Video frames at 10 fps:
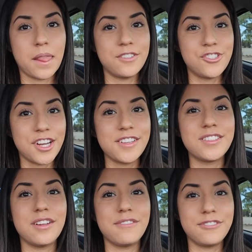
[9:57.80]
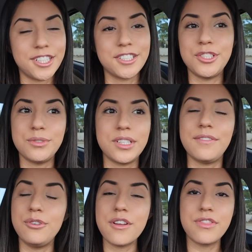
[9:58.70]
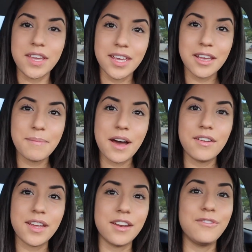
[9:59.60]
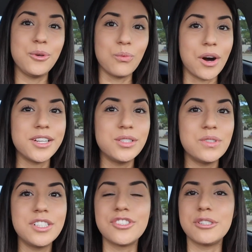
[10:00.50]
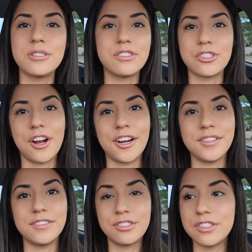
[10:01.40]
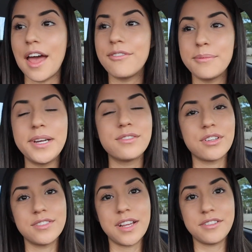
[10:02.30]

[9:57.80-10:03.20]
just freaking do it. If you are thinking about it and if you want to do it, just start. Everybody starts